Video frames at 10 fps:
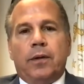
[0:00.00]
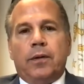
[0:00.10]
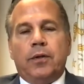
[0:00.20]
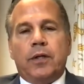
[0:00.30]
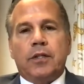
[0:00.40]

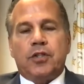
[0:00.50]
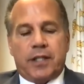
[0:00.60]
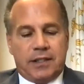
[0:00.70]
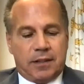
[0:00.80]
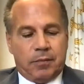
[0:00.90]
you can
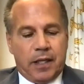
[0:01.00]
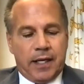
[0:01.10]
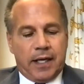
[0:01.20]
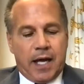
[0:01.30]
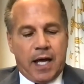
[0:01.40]
shed some
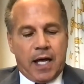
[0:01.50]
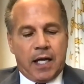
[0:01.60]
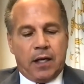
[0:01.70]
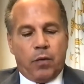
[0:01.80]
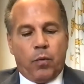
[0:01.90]
light on